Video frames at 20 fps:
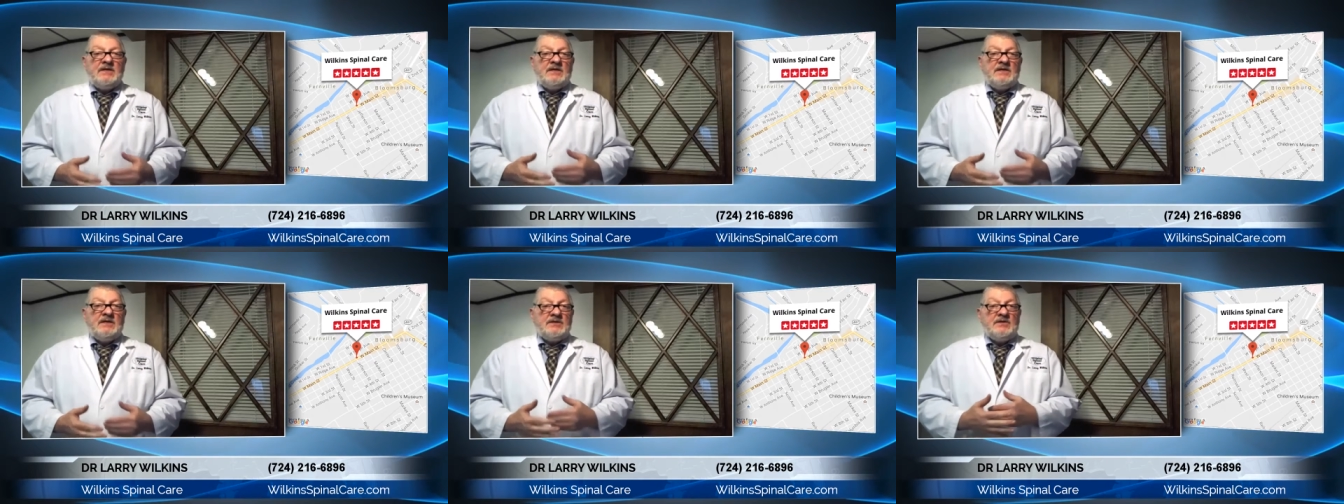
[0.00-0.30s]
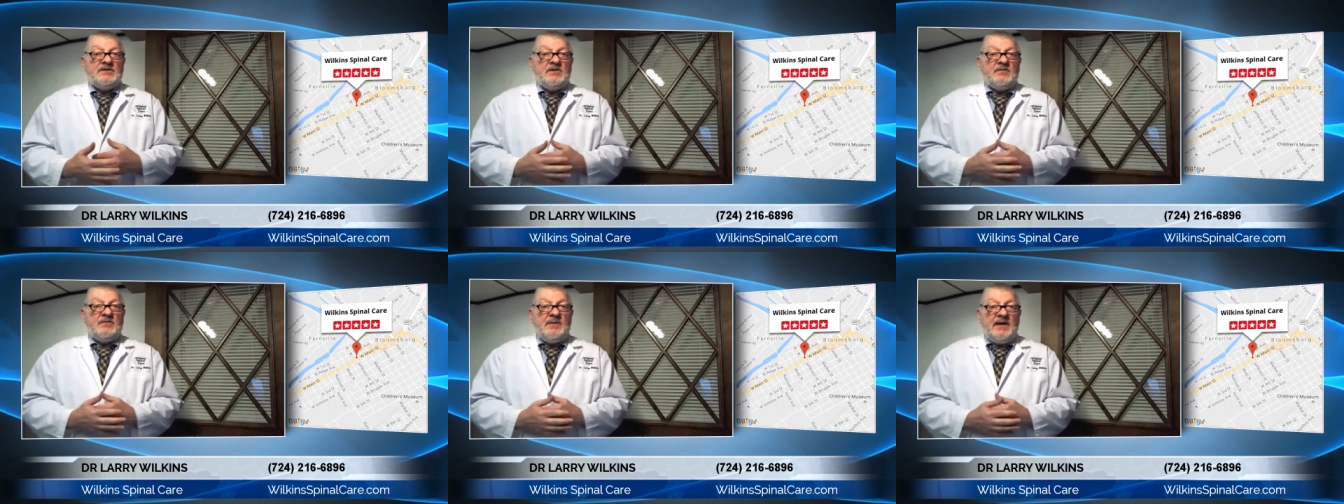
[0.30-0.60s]

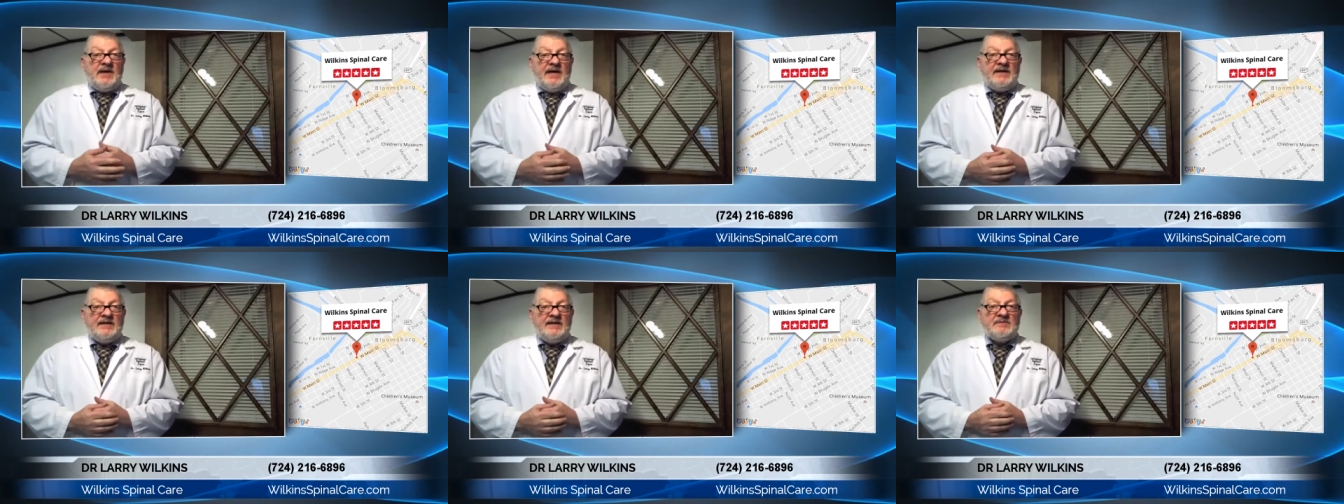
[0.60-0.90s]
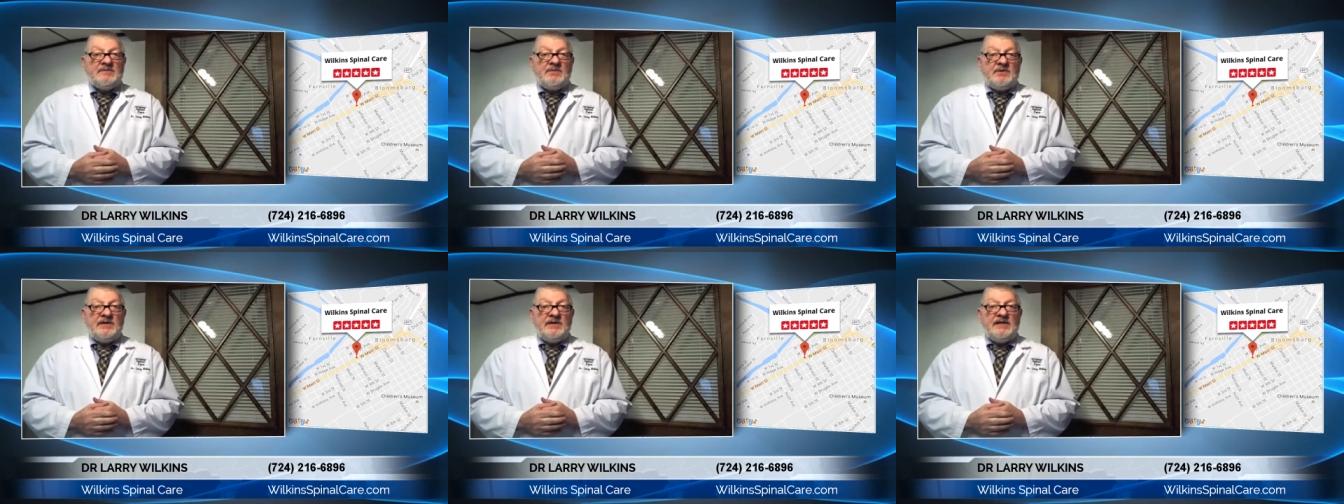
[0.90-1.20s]
So the pain
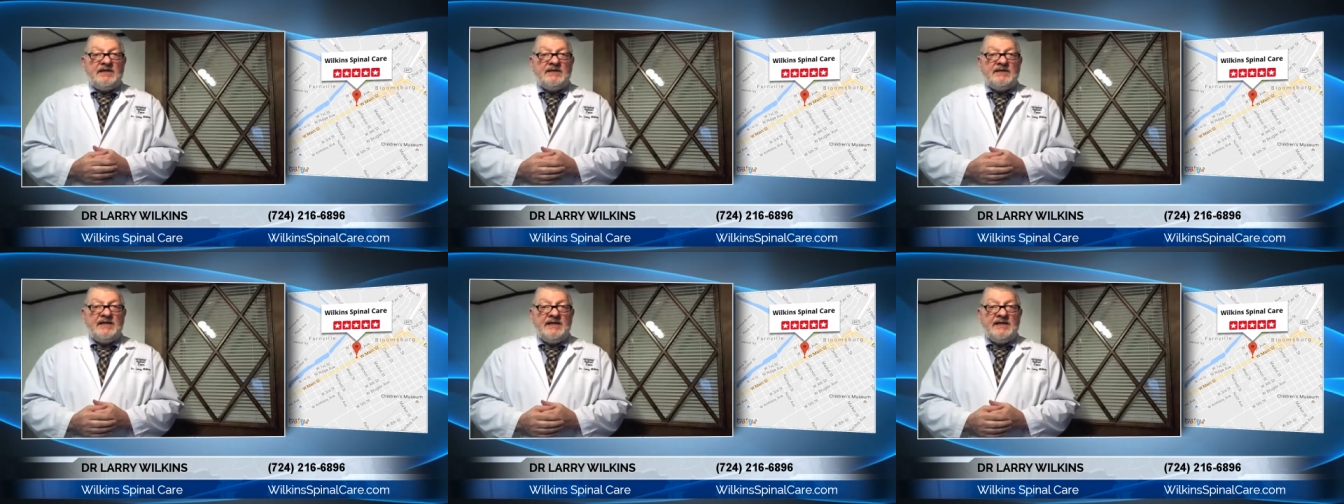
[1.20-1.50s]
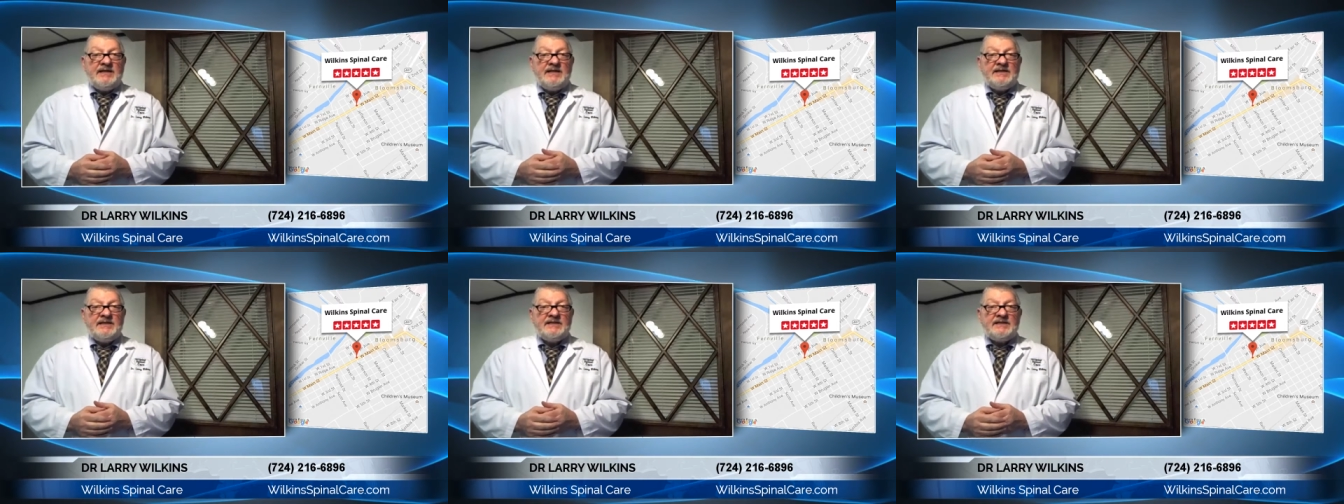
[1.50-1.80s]
is pretty
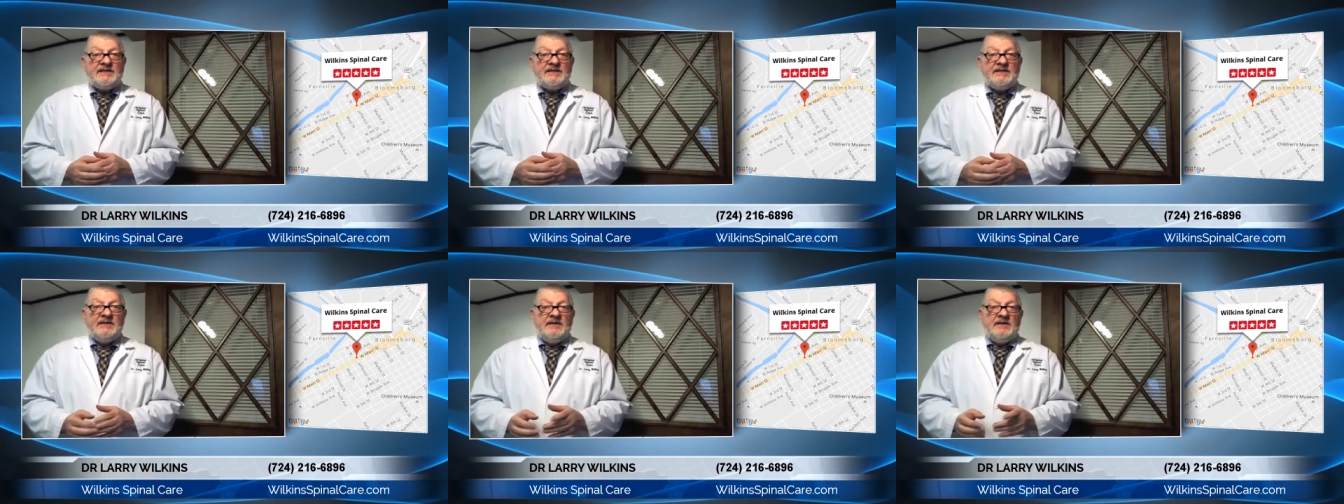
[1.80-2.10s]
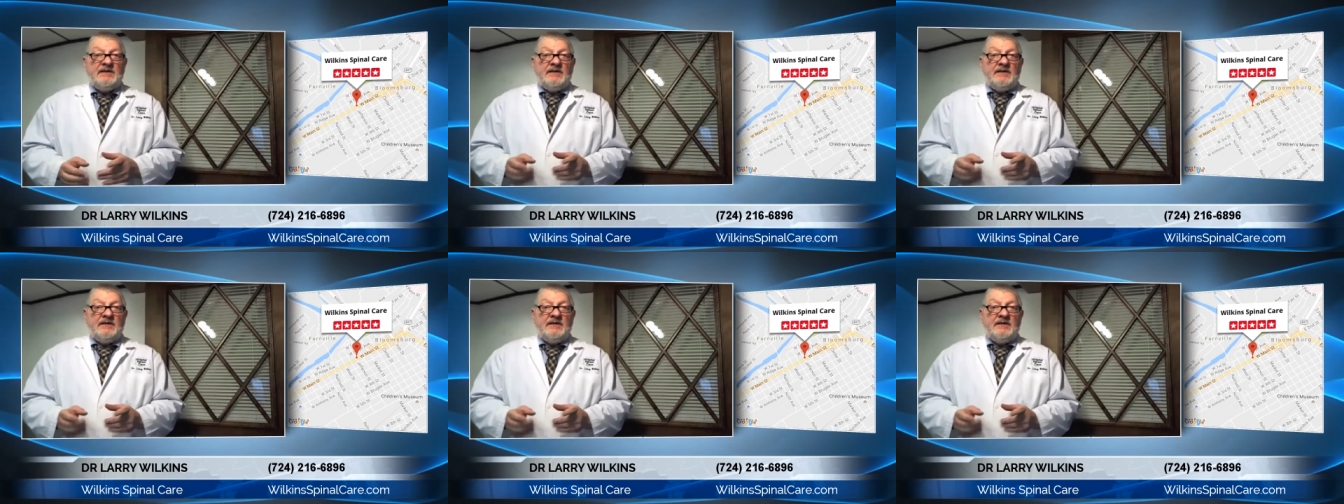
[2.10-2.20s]
intense.